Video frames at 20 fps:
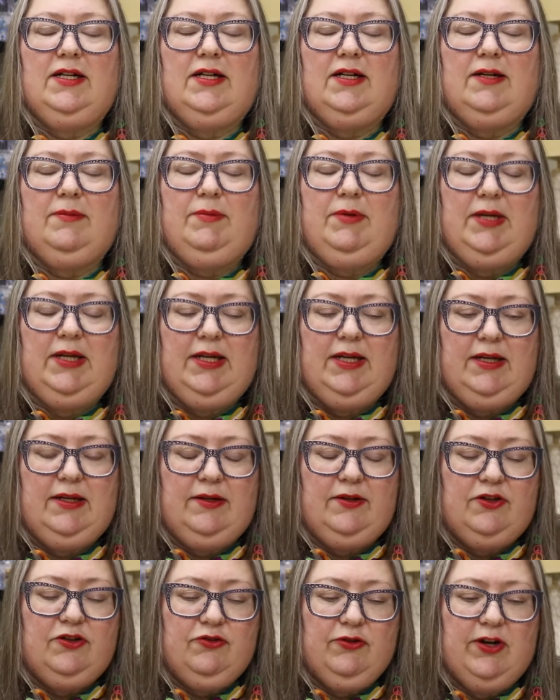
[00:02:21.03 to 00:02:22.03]
obtain
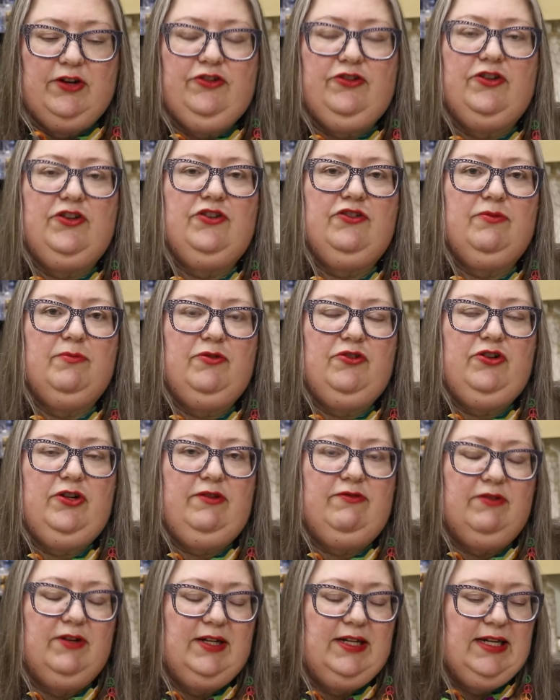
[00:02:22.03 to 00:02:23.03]
instructions from
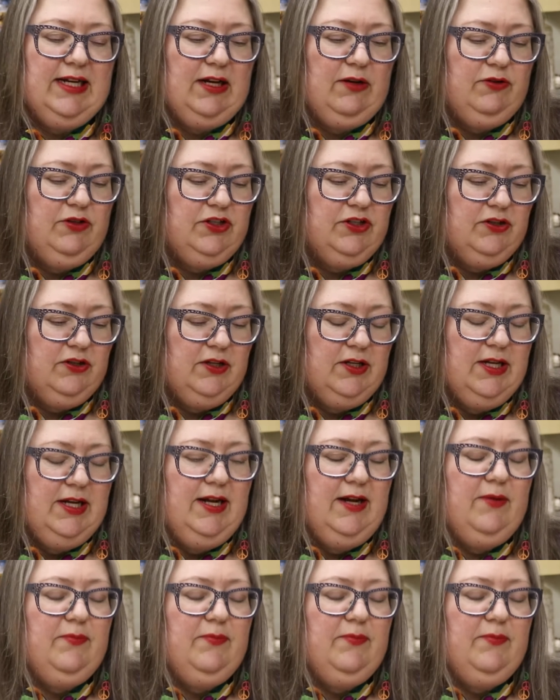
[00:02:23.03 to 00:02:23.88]
chief and counsel.